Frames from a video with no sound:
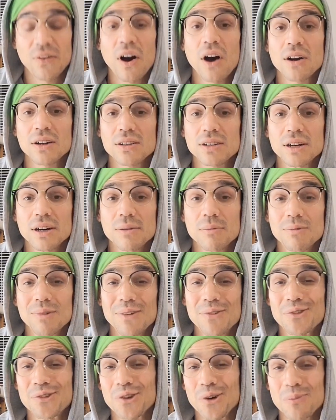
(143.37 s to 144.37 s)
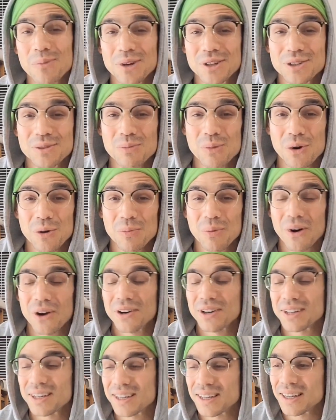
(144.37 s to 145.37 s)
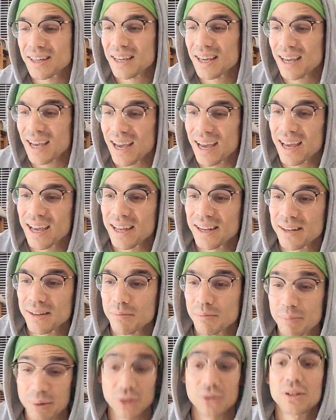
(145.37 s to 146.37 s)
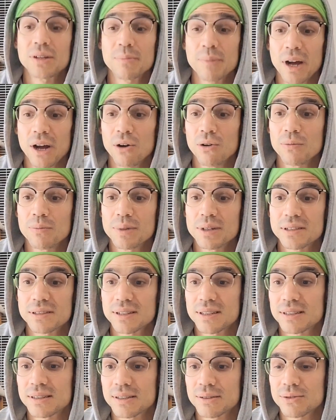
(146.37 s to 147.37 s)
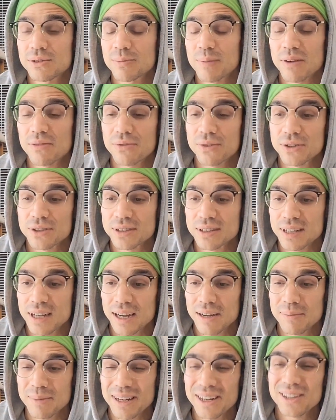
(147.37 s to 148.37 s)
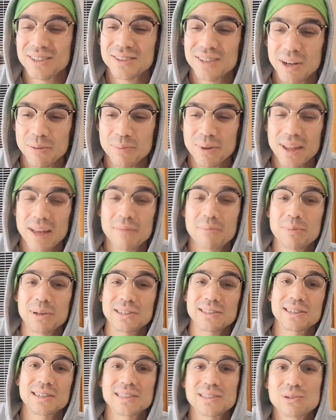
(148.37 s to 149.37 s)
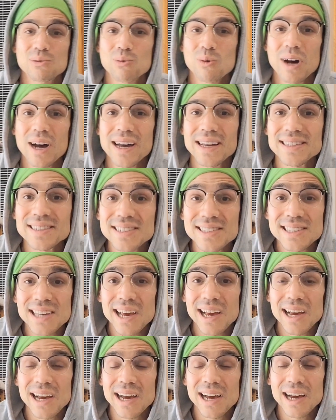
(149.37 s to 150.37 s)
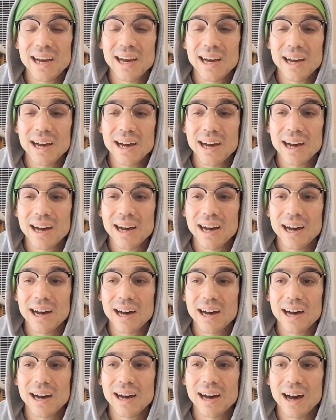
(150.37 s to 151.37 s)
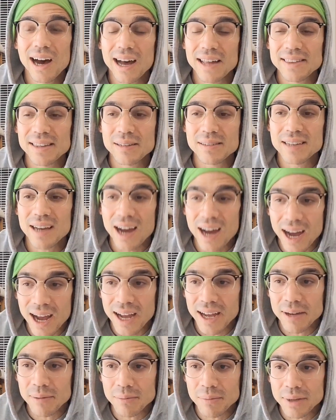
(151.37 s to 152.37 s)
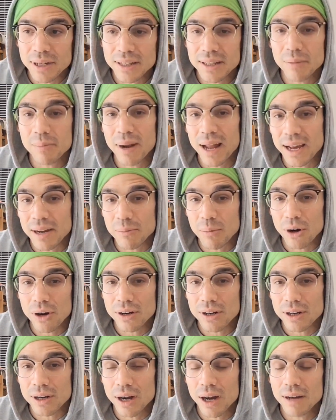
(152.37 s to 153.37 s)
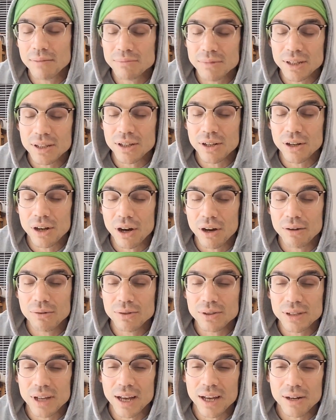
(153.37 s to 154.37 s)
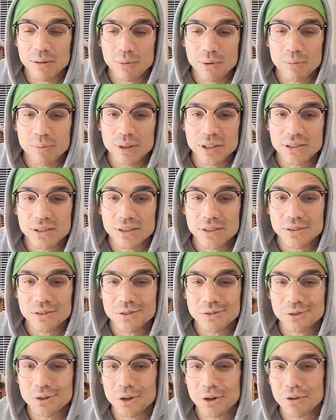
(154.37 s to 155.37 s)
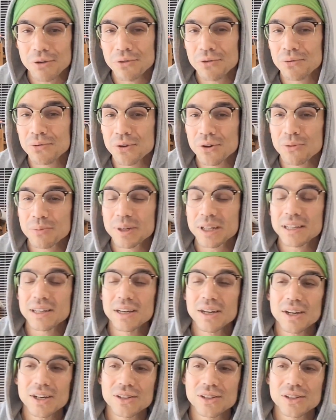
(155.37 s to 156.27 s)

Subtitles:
fogged up with so much more partying and building my own business. It was my first time, and on top of that, business was at the time in the black market, you know, it was an edible business, you know, you feel me?